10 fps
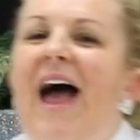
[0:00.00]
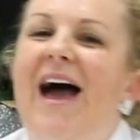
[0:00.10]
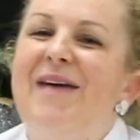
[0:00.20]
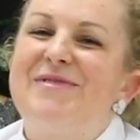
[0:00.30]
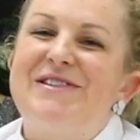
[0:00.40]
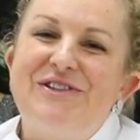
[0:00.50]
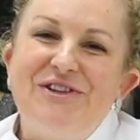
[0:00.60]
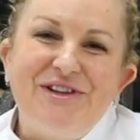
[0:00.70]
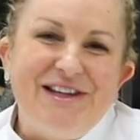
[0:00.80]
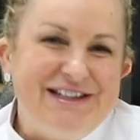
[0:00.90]

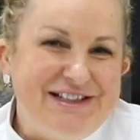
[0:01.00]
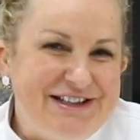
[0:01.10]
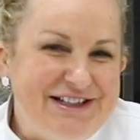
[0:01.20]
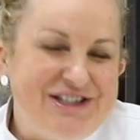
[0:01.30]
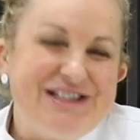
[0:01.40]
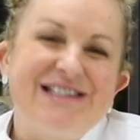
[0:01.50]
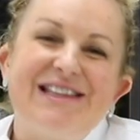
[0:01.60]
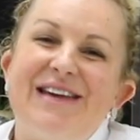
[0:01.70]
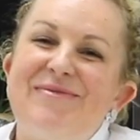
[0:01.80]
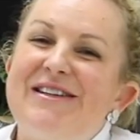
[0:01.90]
Absolutely delicious
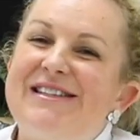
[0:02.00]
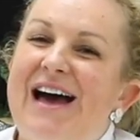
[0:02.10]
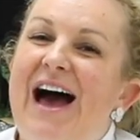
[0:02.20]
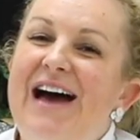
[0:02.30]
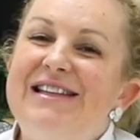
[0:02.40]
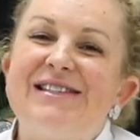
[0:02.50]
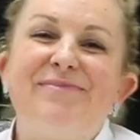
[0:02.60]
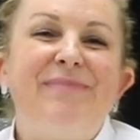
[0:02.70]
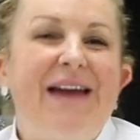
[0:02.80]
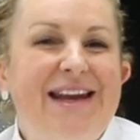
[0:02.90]
lemon
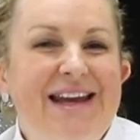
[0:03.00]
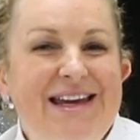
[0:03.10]
tarts, made